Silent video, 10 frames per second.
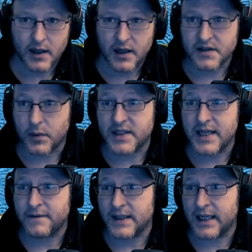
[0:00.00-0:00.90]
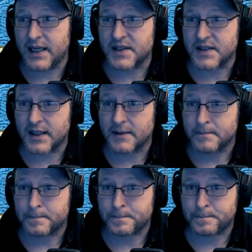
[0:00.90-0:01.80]
So we're definitely Aegising.
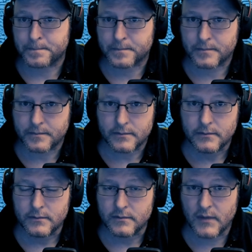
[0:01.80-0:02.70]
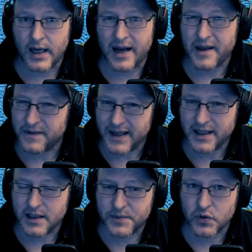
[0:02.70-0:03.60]
And I think
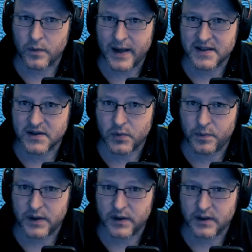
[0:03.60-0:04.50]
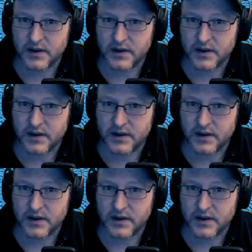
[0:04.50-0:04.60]
an Absorb Essence would be good.